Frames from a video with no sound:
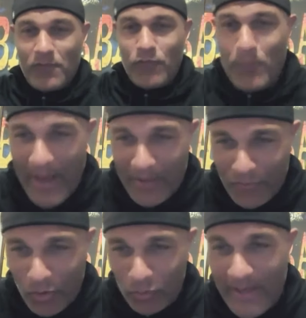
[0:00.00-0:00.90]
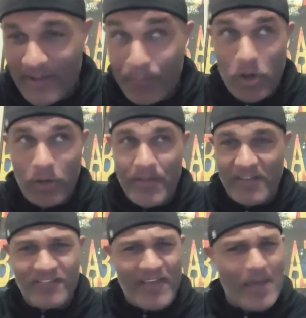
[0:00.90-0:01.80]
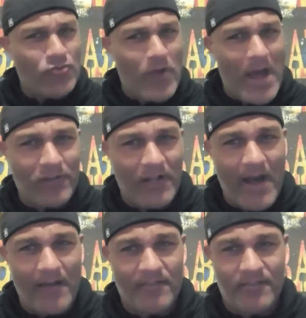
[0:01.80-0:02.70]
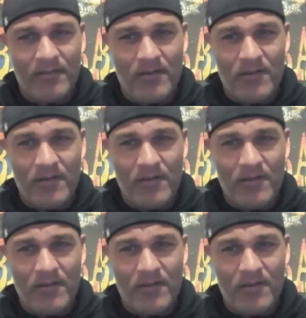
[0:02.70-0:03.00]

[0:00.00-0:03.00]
former Astro. Lance Berkman, same draft class.